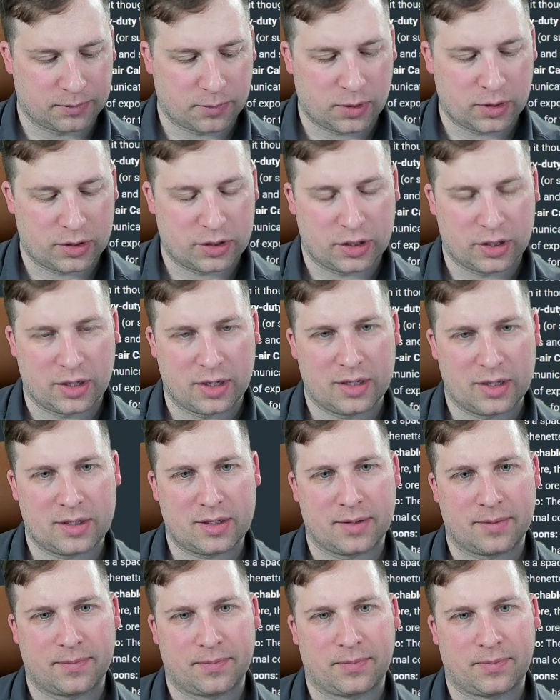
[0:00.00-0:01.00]
which
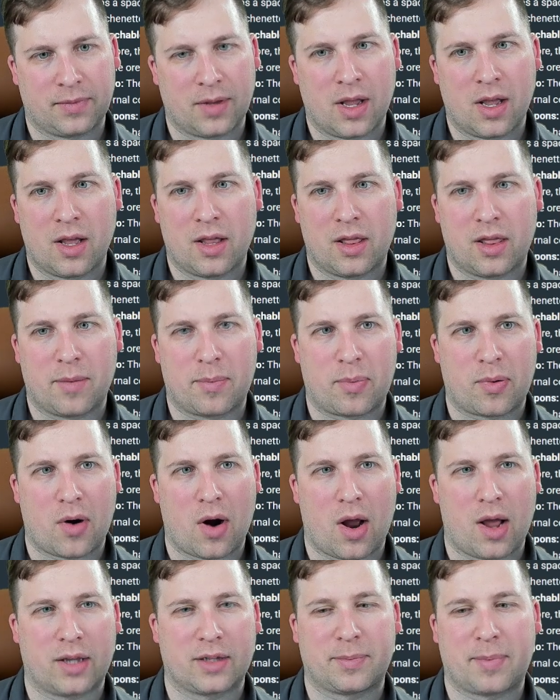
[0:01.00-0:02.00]
is the
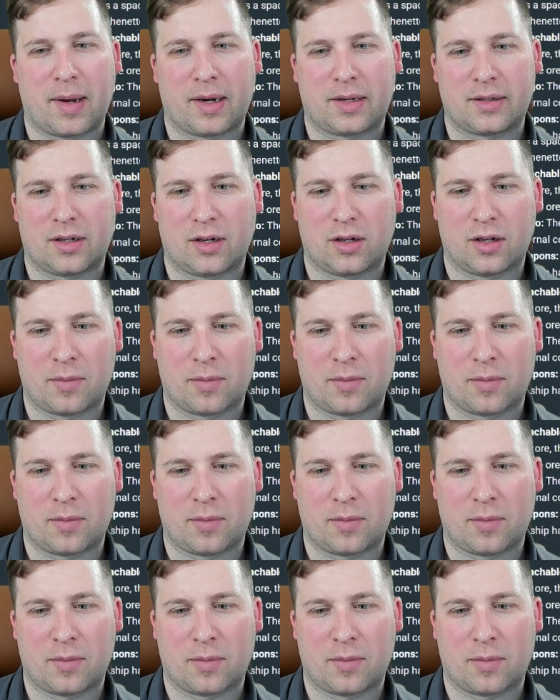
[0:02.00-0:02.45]
Prospector.